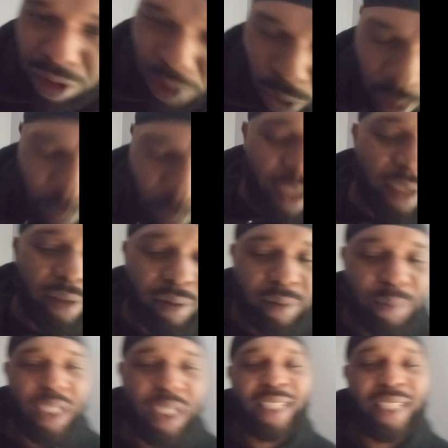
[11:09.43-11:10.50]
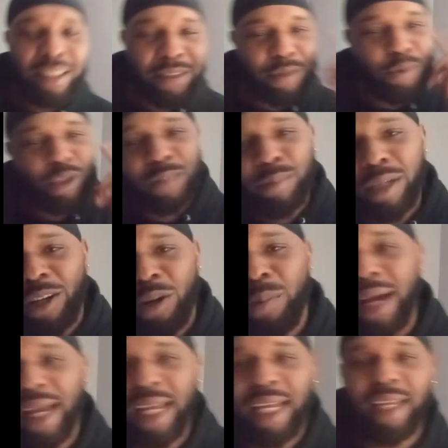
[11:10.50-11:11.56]
Let me start with it, because this is what's
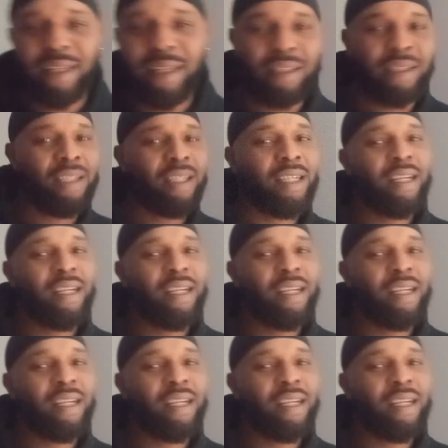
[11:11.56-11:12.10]
been on my head.